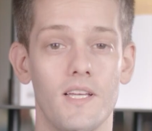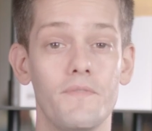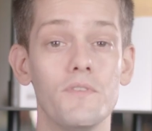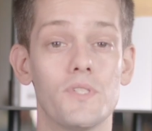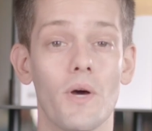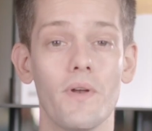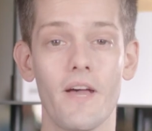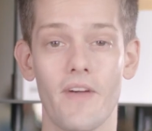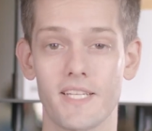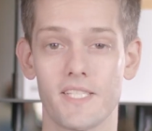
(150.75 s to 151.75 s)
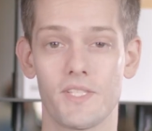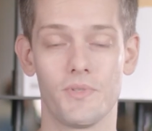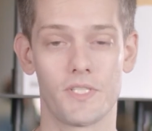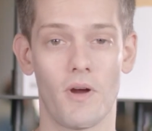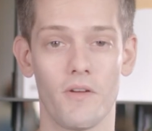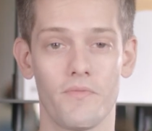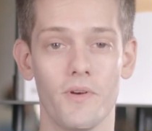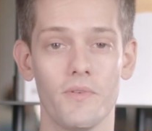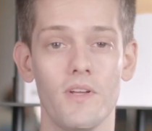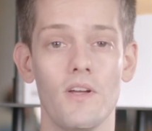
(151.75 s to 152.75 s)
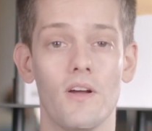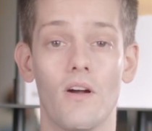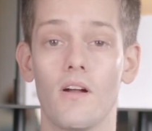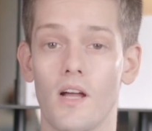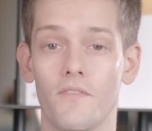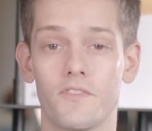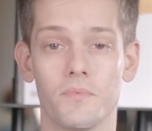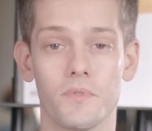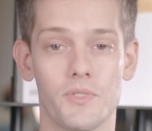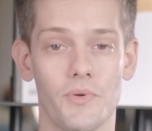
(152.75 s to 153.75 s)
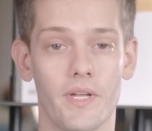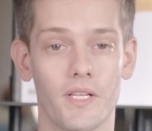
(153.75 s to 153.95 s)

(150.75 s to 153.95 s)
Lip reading: If you don't have access to a smartphone or aren't comfortable doing